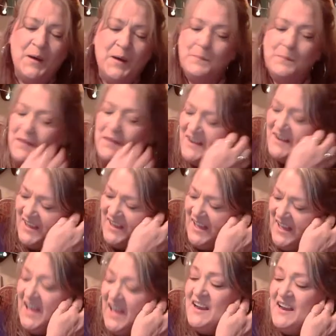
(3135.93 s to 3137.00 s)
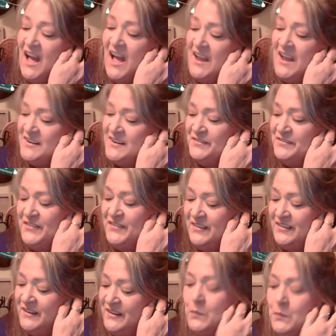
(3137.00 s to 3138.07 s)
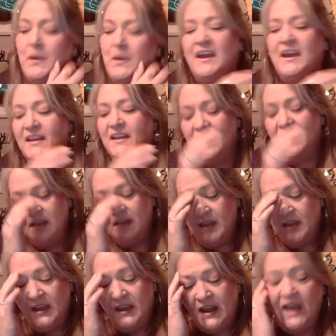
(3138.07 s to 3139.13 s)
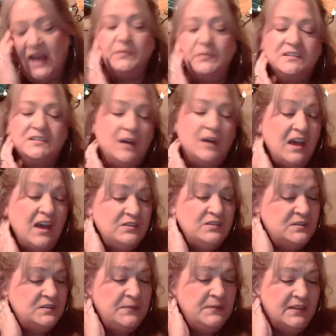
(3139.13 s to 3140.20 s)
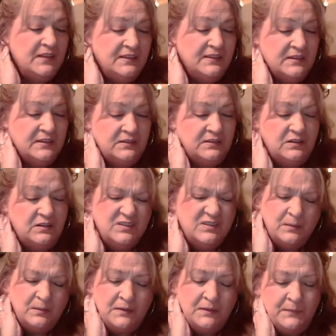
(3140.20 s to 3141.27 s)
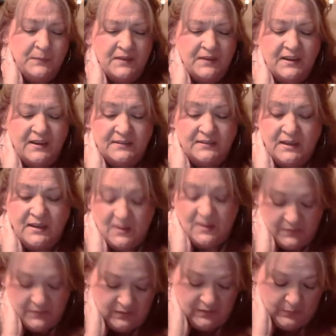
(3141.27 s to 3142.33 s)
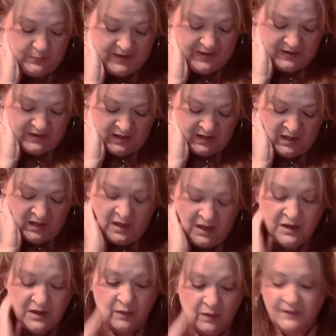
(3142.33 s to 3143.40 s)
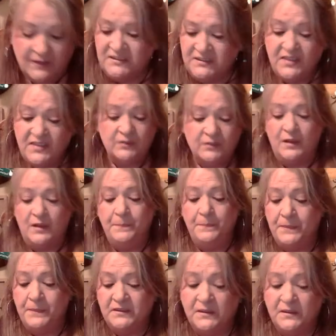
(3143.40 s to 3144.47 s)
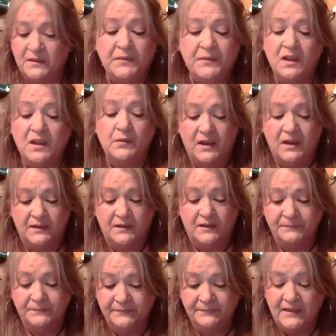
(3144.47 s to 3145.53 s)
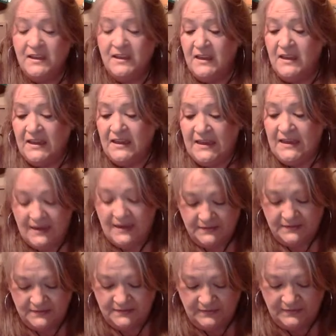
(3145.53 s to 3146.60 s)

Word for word: but I kind of feel in a way, and I was, I used to be like this too. Sometimes I guess I am a little bit. You know, let's say there's a something going on. And